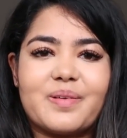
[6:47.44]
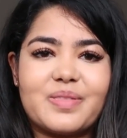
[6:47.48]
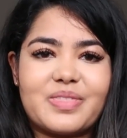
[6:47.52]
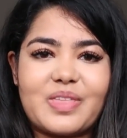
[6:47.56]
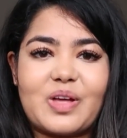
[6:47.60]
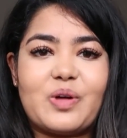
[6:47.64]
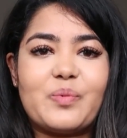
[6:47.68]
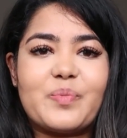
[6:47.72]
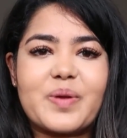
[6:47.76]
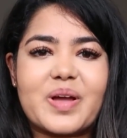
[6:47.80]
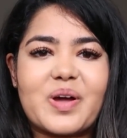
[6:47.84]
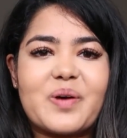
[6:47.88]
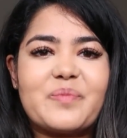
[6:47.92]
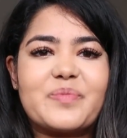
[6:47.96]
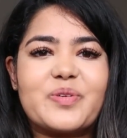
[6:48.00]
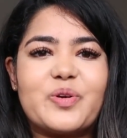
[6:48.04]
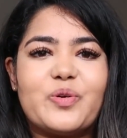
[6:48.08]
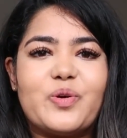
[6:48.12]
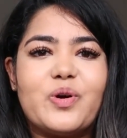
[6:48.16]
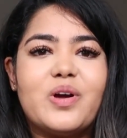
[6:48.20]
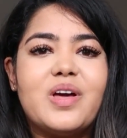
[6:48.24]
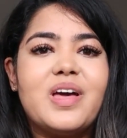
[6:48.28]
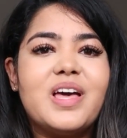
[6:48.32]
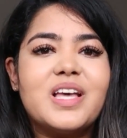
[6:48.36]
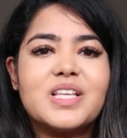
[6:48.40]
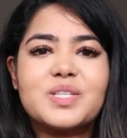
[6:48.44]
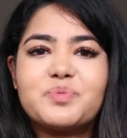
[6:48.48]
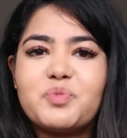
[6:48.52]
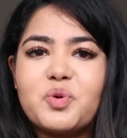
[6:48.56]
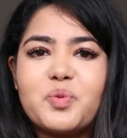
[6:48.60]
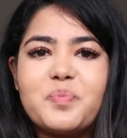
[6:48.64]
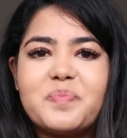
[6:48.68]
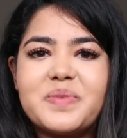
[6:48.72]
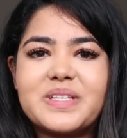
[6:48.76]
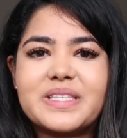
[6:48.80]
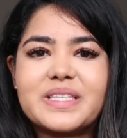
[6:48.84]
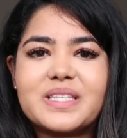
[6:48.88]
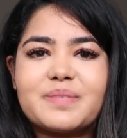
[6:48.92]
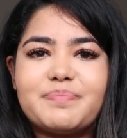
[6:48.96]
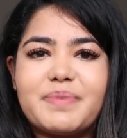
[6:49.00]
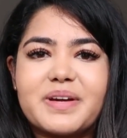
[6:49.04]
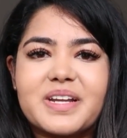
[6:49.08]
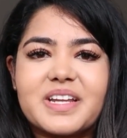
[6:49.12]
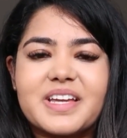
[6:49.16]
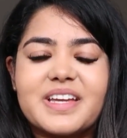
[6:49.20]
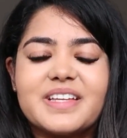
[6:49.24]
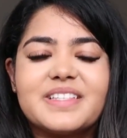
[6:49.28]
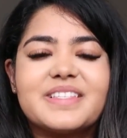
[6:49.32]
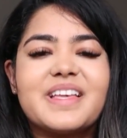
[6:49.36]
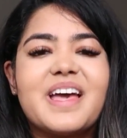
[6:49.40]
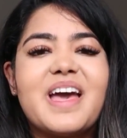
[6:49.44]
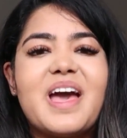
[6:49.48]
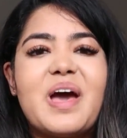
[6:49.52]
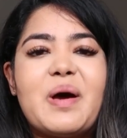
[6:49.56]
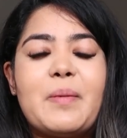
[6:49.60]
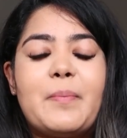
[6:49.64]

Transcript: they'll become your small business buddies.